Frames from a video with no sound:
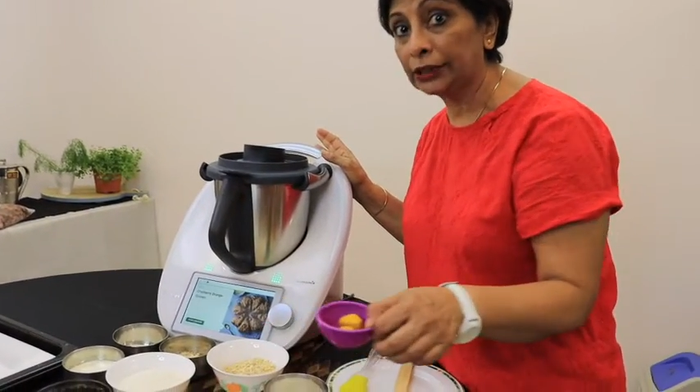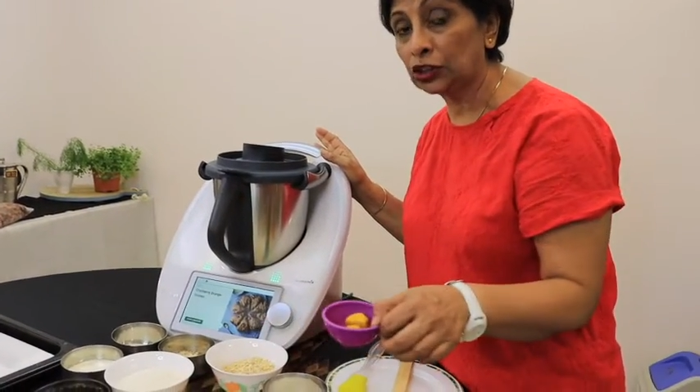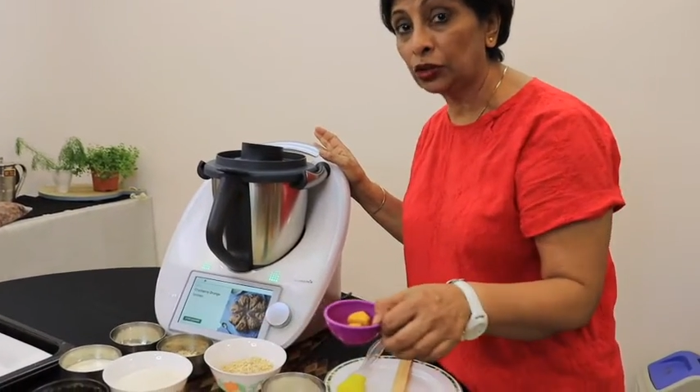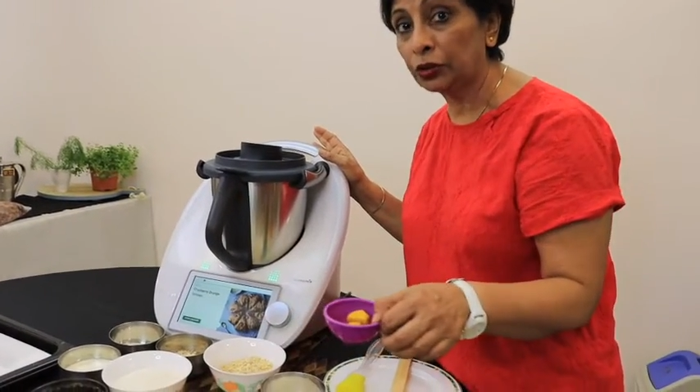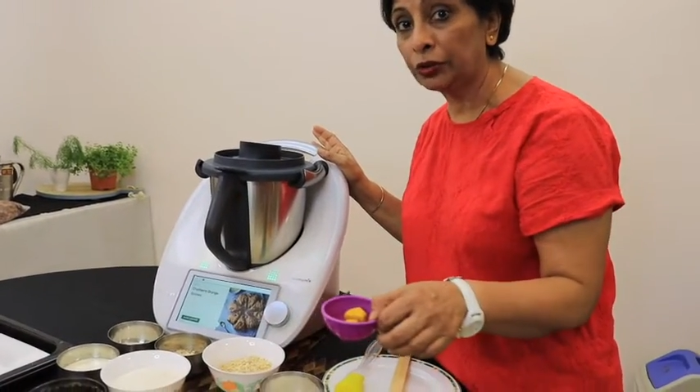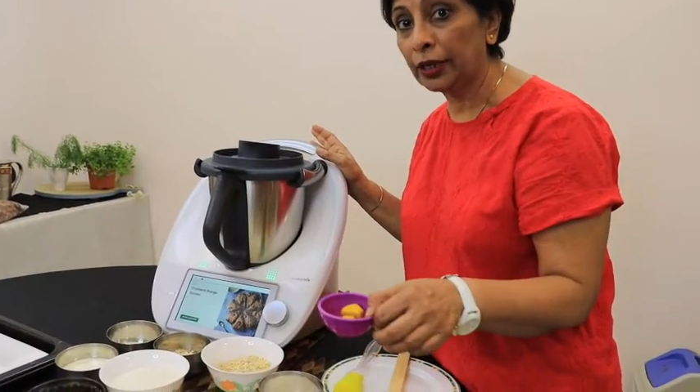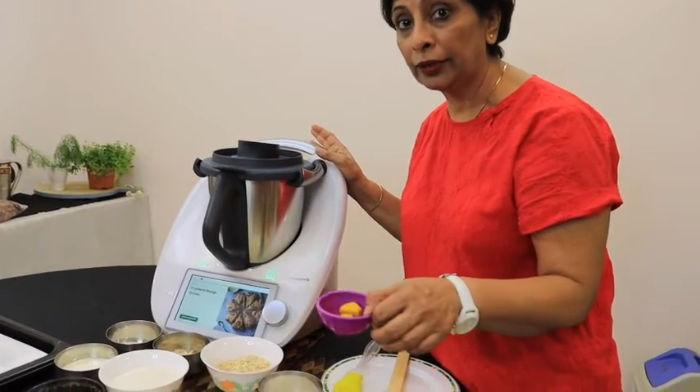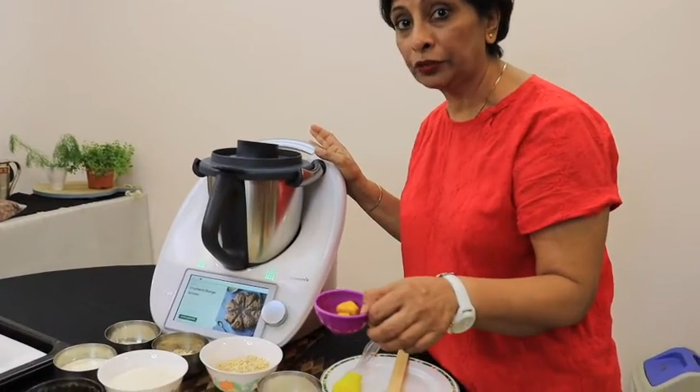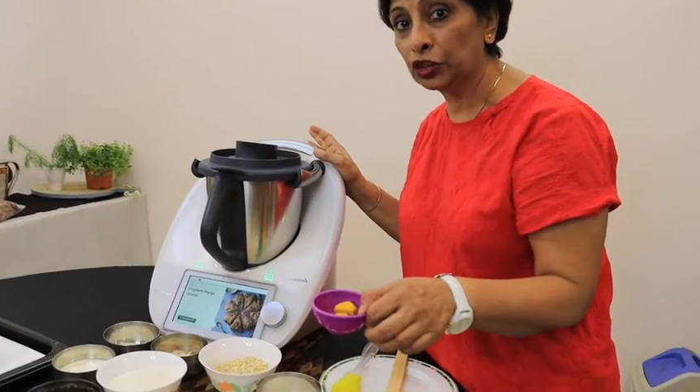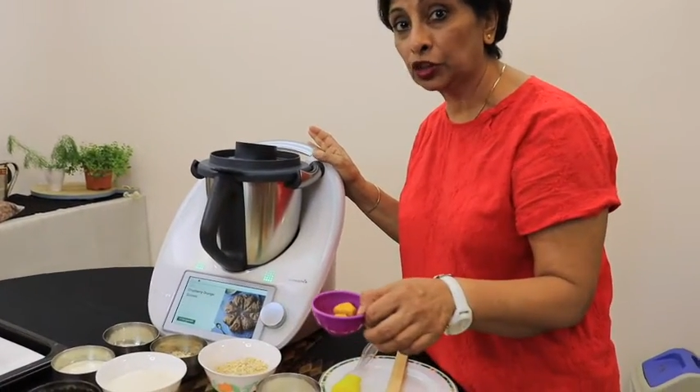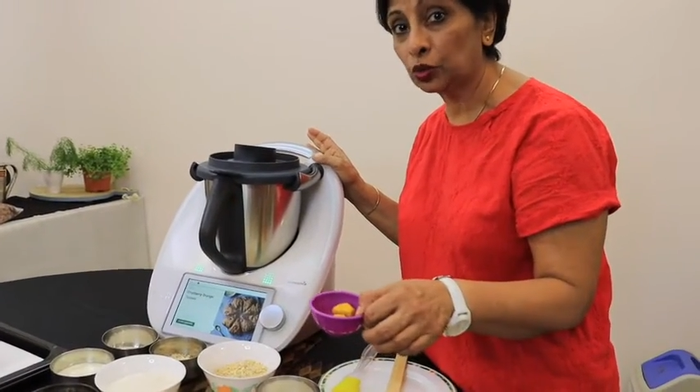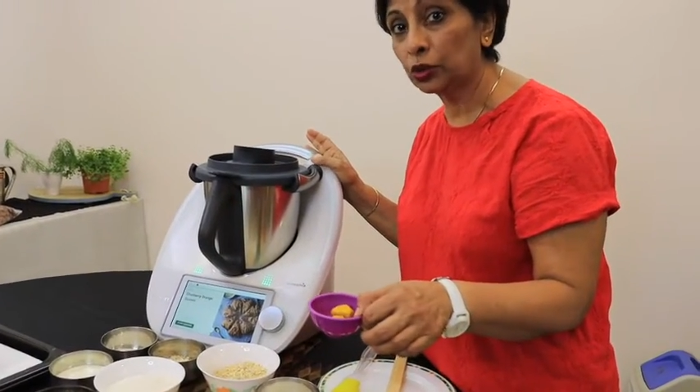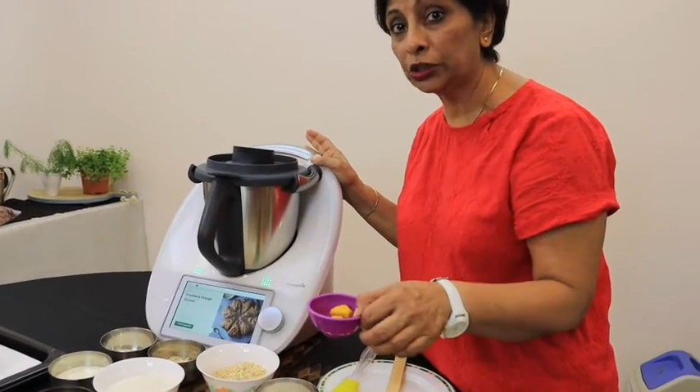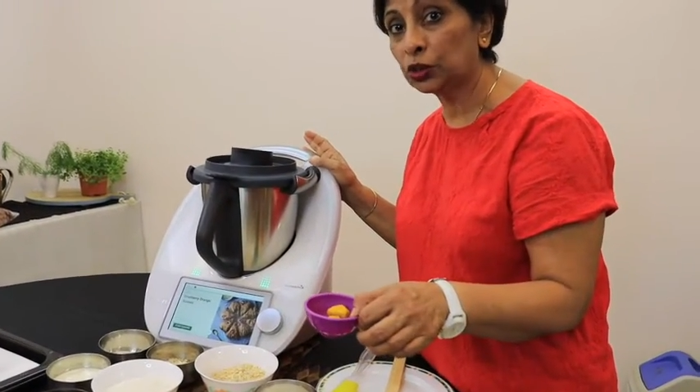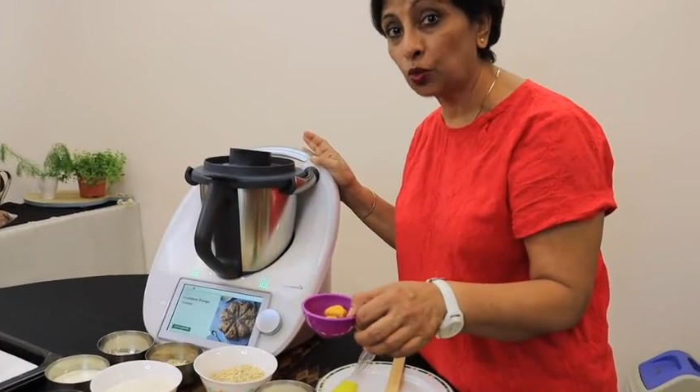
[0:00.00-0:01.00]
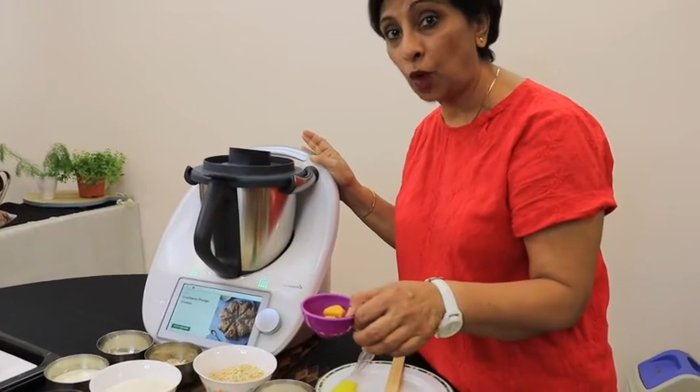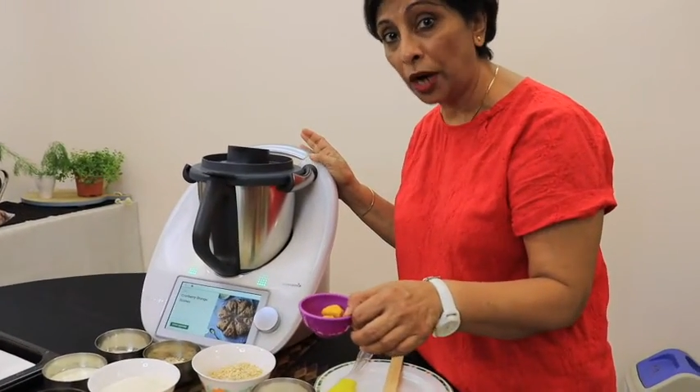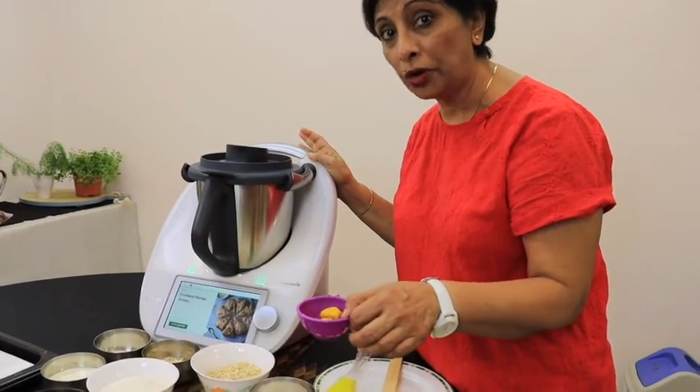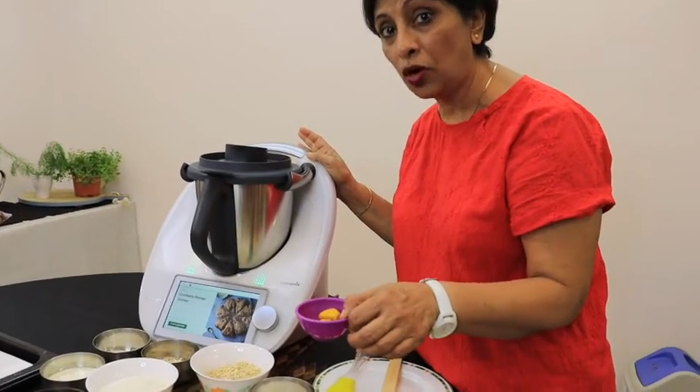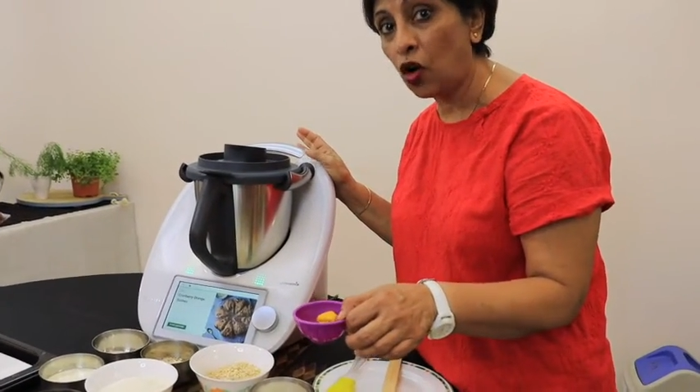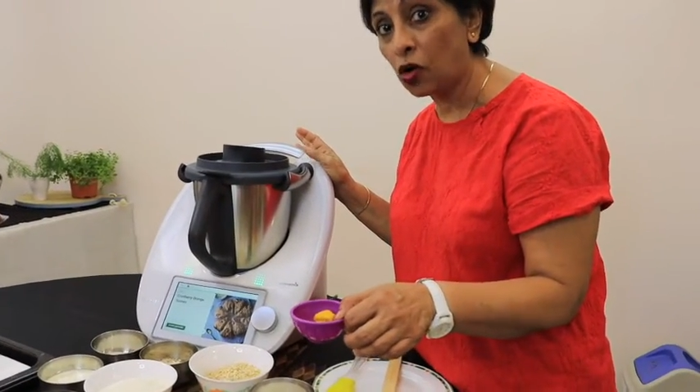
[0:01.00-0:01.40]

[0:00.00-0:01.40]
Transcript: So you have to squeeze one